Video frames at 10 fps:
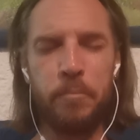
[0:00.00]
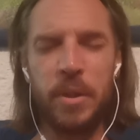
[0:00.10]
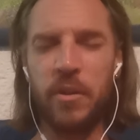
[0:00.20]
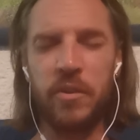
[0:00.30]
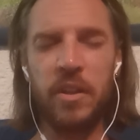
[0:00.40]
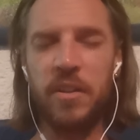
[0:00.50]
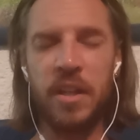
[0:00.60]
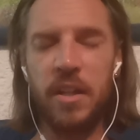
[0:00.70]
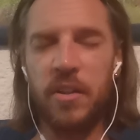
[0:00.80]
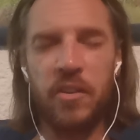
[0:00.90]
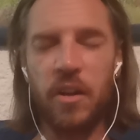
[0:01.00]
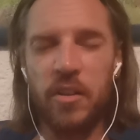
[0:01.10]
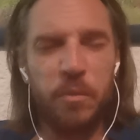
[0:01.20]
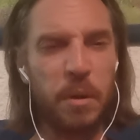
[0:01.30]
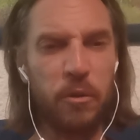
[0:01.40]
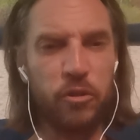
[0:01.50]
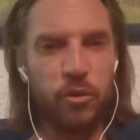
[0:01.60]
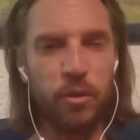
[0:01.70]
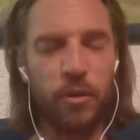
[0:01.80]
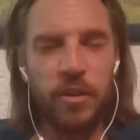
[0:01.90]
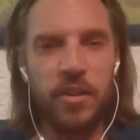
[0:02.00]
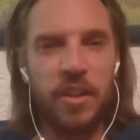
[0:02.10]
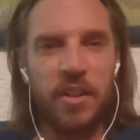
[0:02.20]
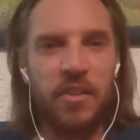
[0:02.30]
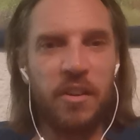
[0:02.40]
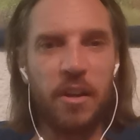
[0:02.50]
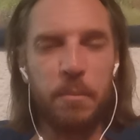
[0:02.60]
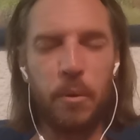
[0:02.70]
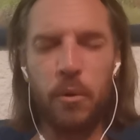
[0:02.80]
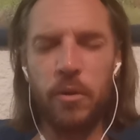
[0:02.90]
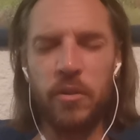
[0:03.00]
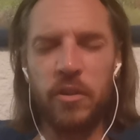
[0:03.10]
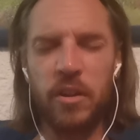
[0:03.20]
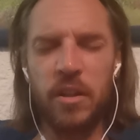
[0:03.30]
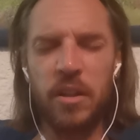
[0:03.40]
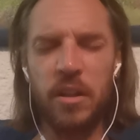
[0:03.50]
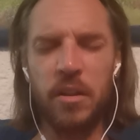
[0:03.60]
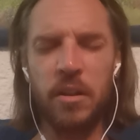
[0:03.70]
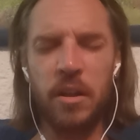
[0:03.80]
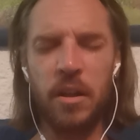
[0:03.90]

because they think it's not spiritual, or they think it's not important, and they think,